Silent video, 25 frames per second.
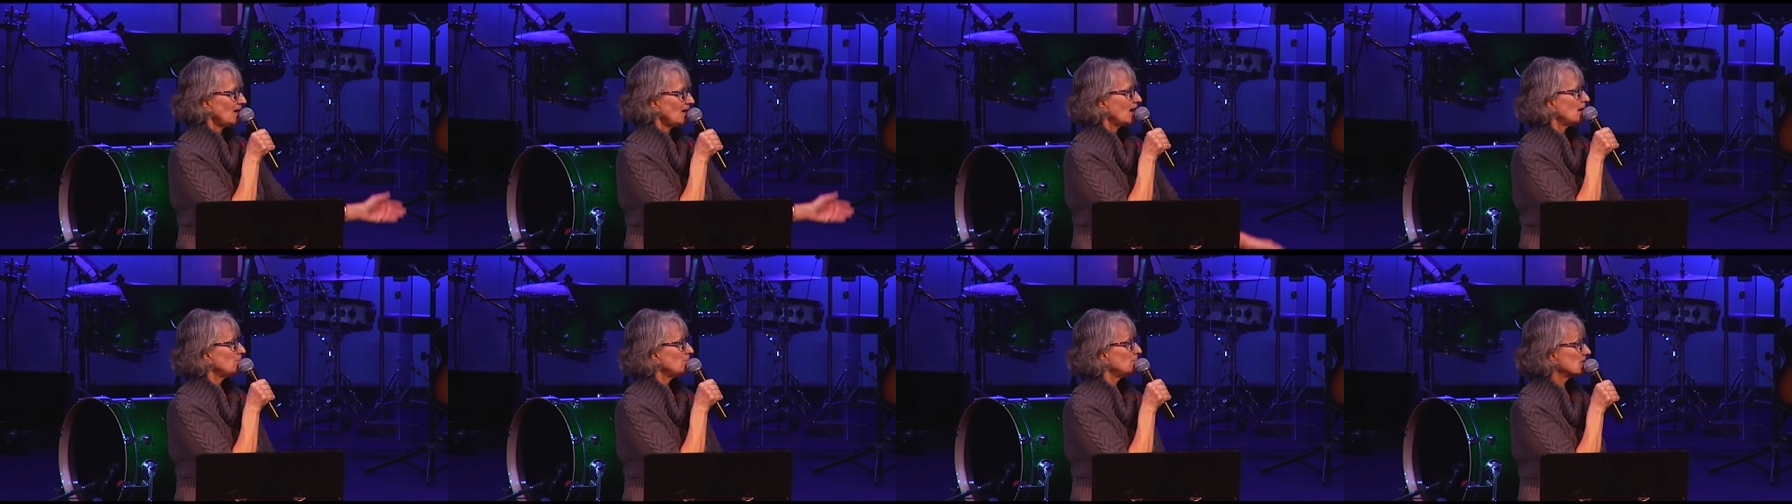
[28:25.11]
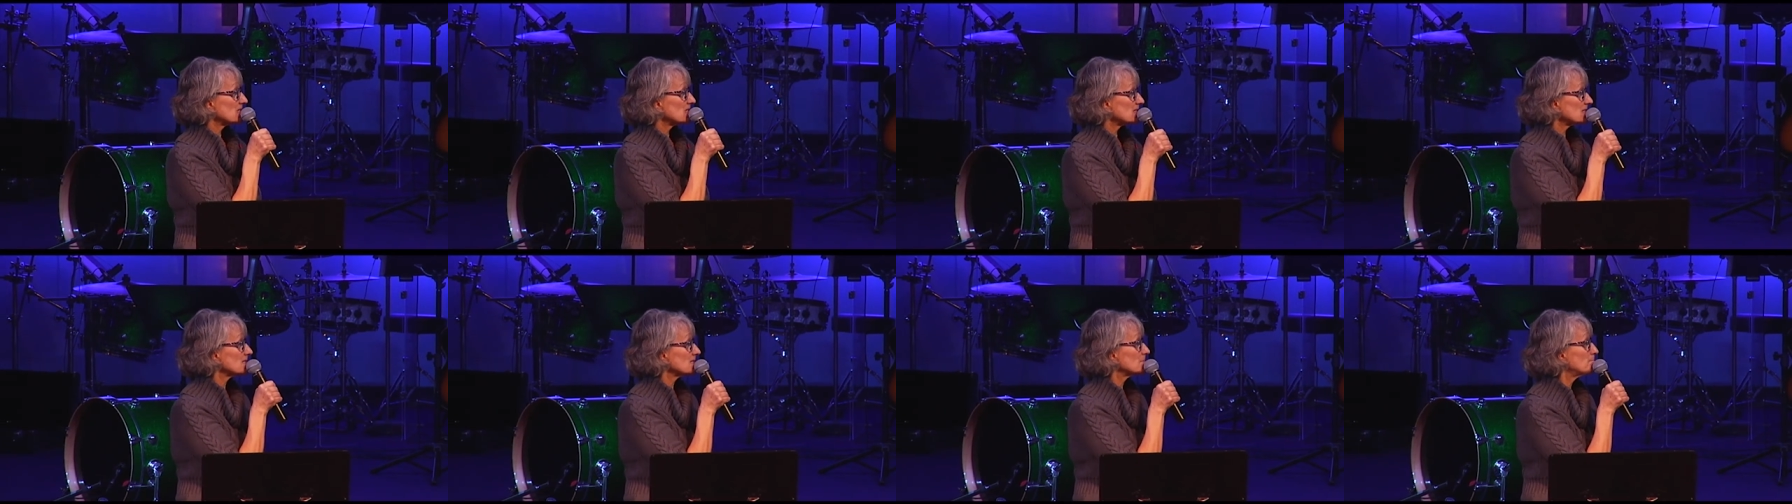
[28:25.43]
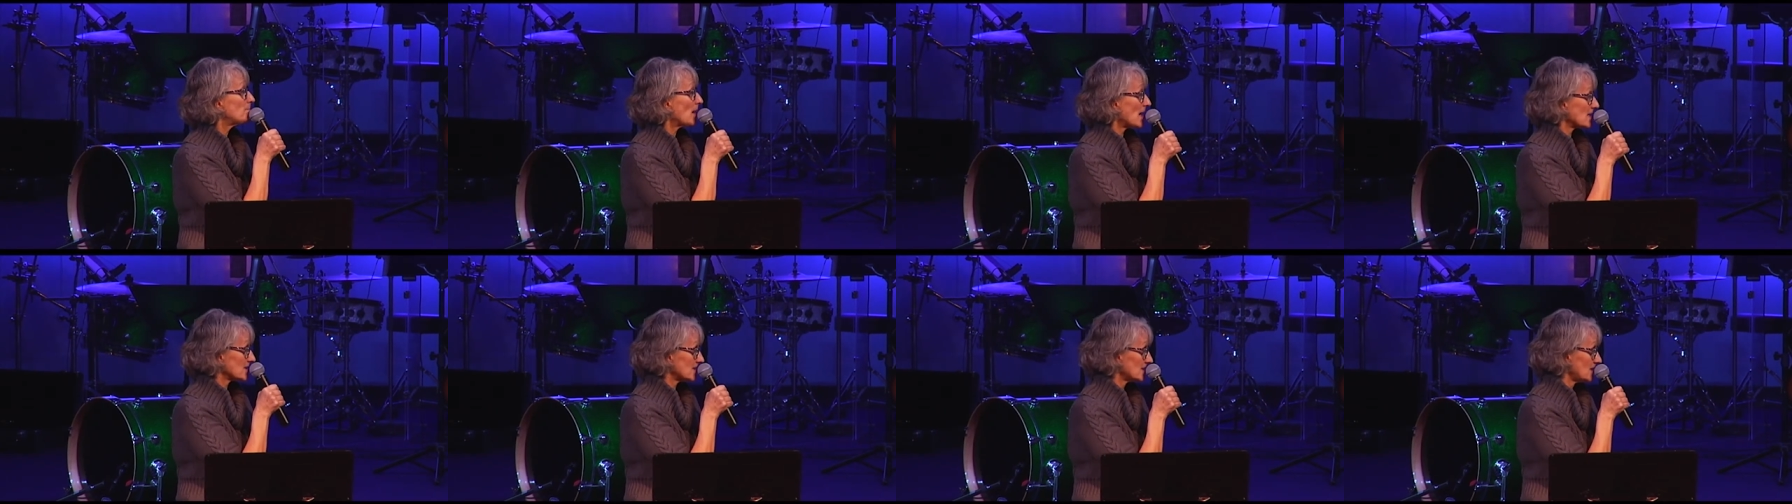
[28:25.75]
And Mrs.
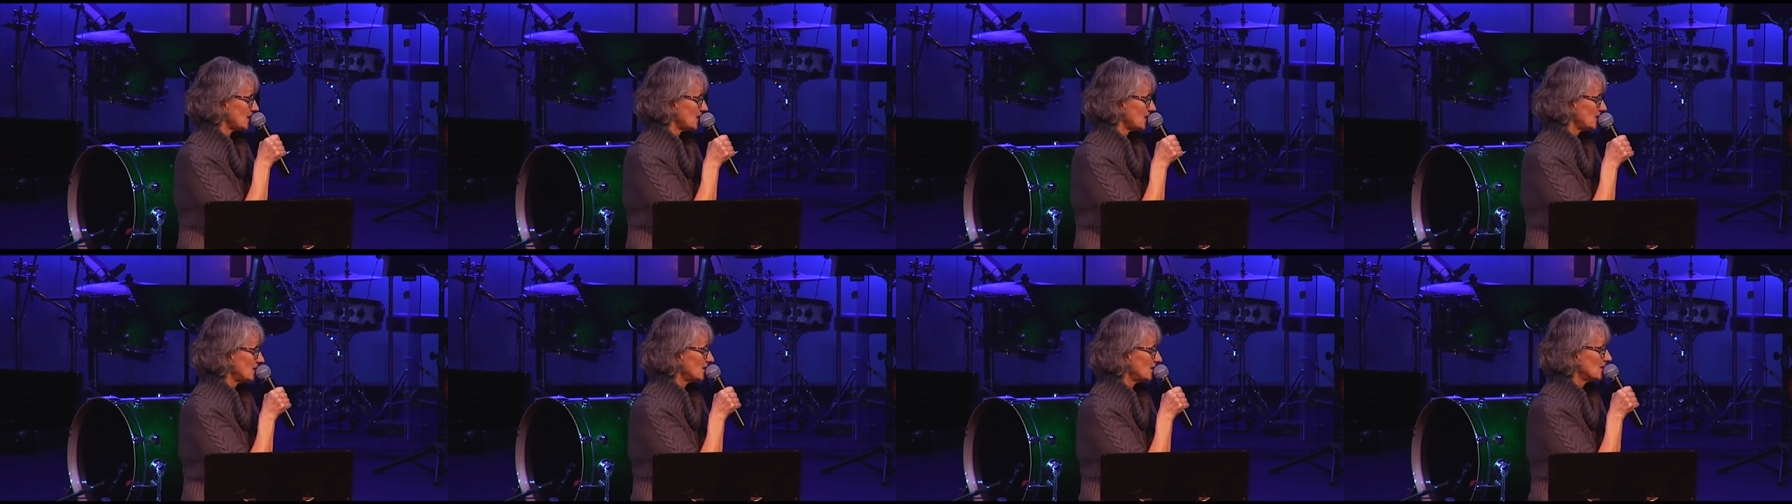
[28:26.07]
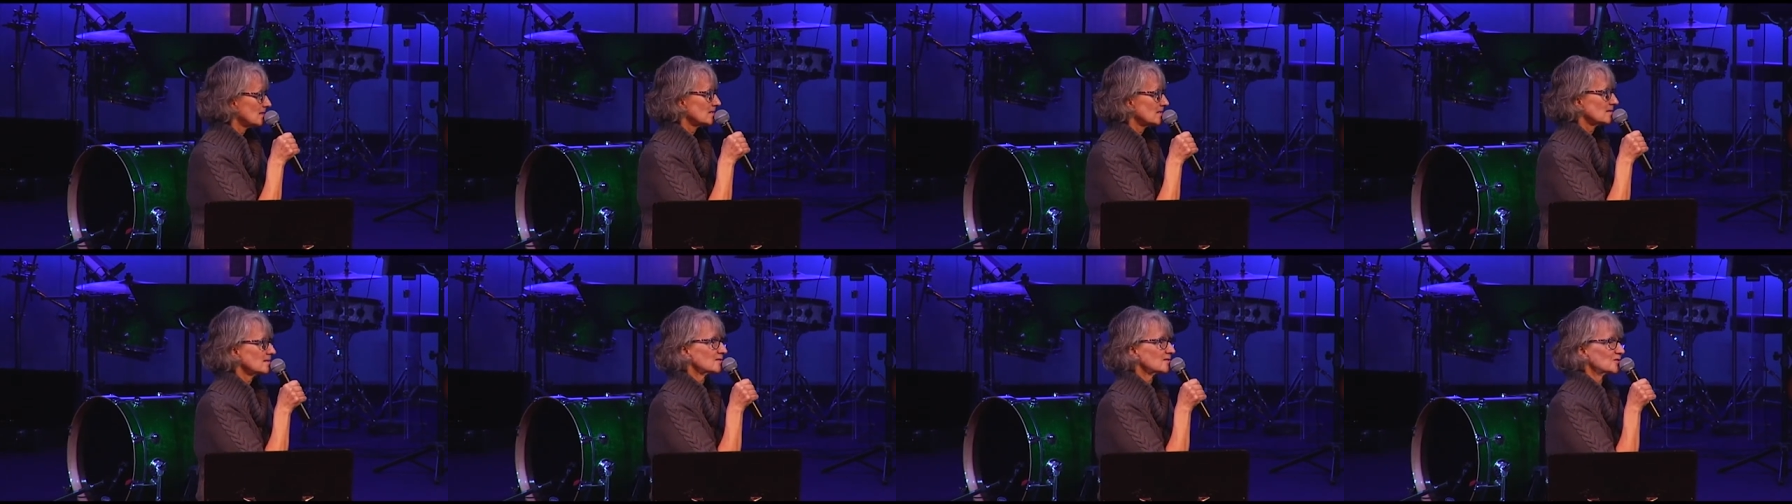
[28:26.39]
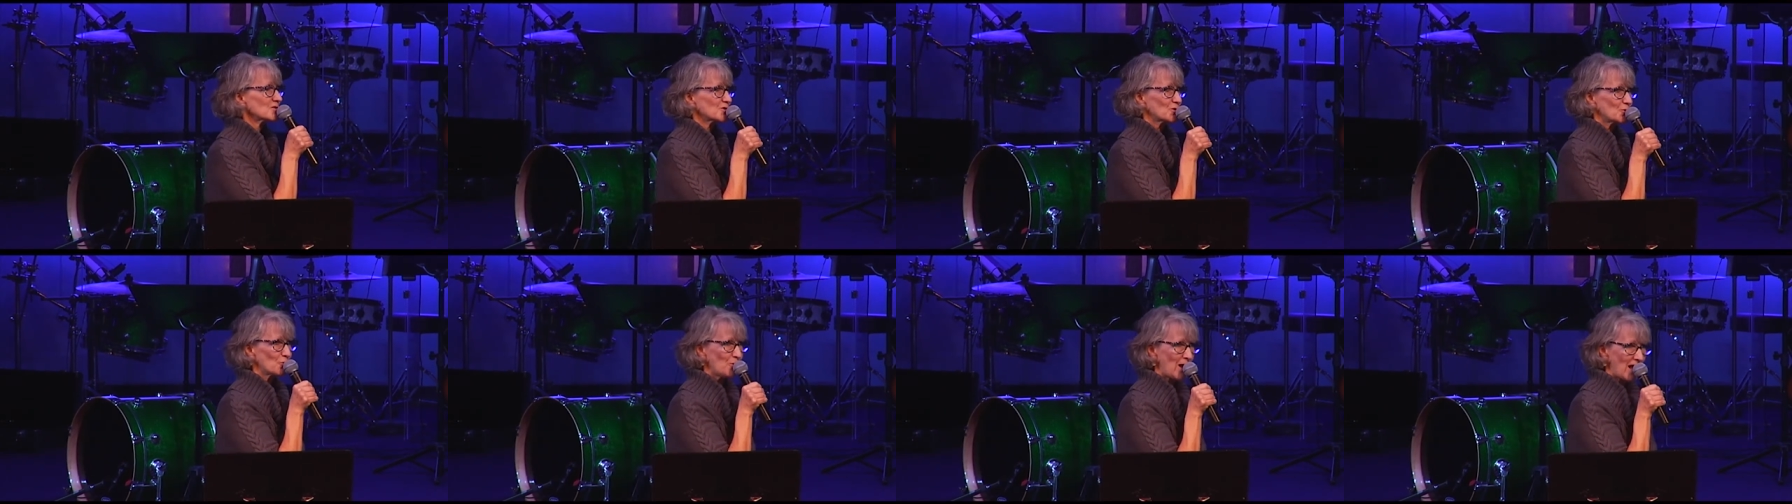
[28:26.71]
Bussey
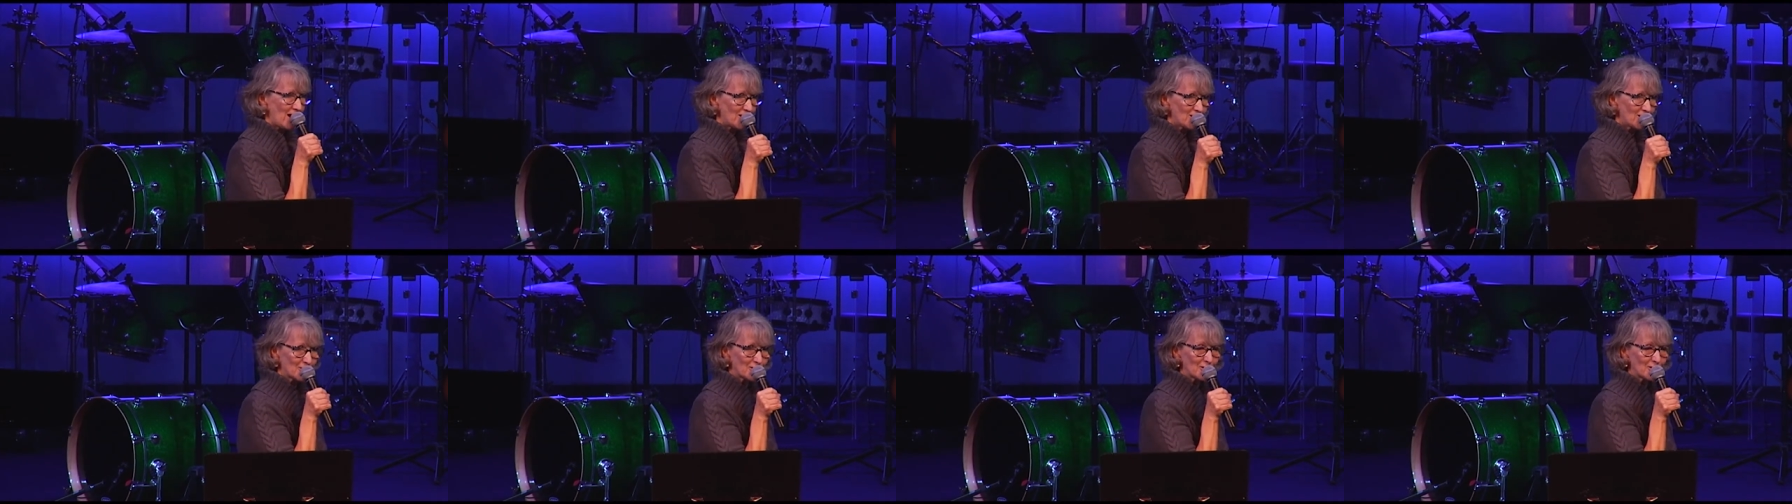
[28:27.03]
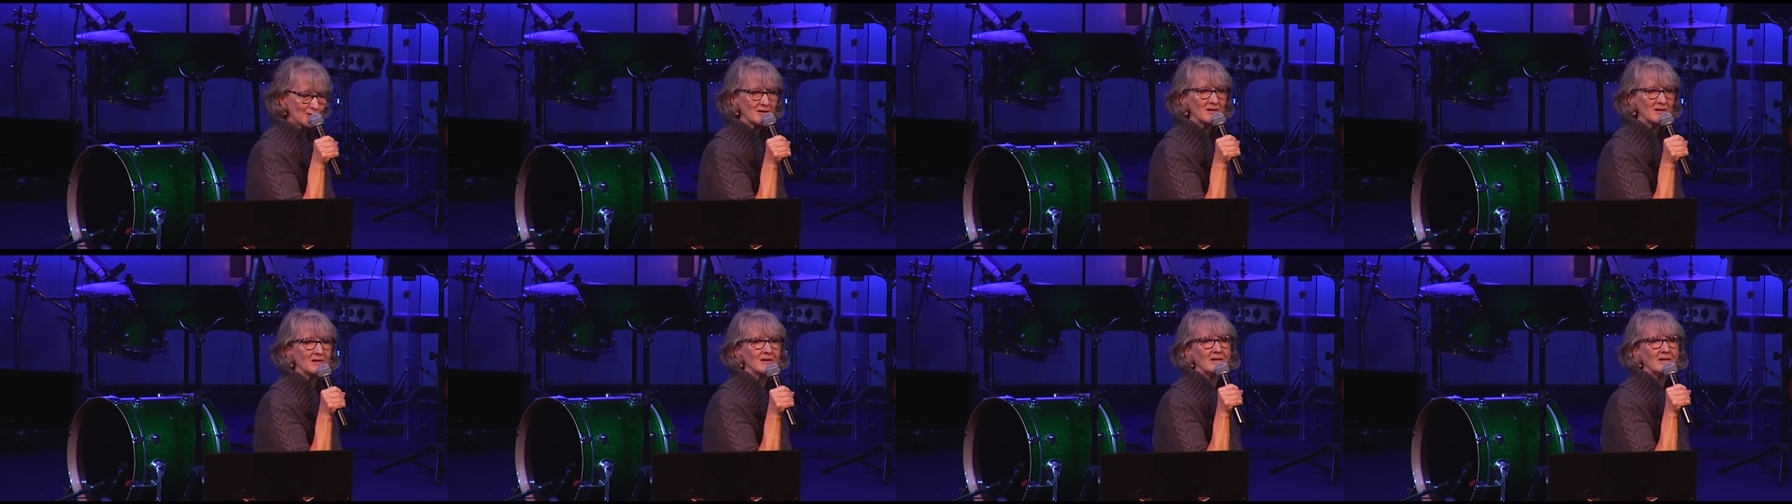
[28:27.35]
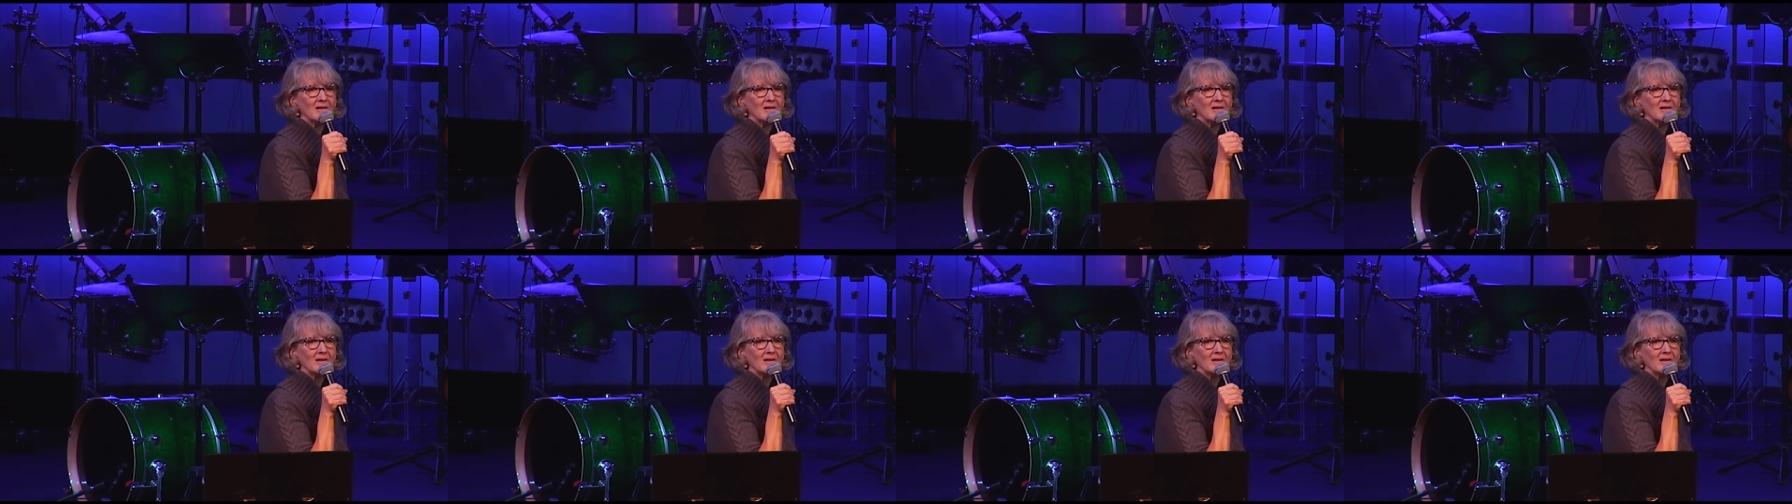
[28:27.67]
surrendered